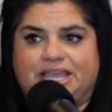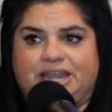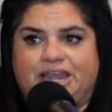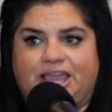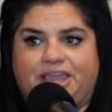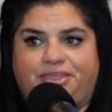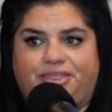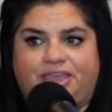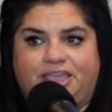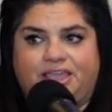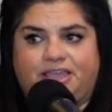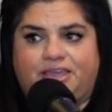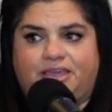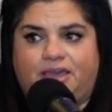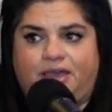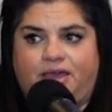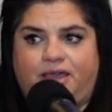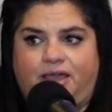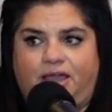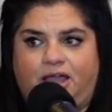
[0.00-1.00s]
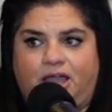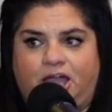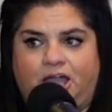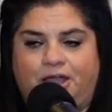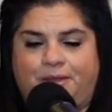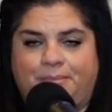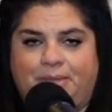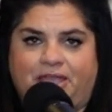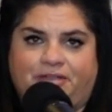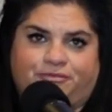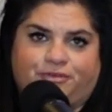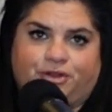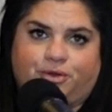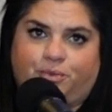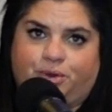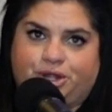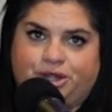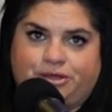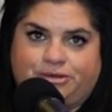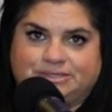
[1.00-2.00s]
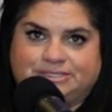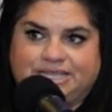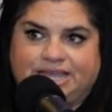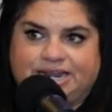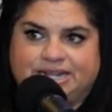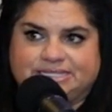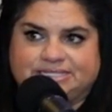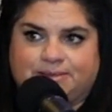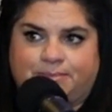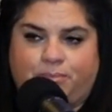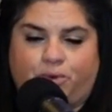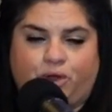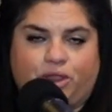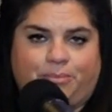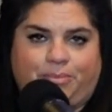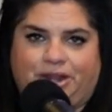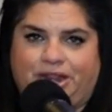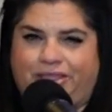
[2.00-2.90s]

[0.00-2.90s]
And I think everyone knows that at some point,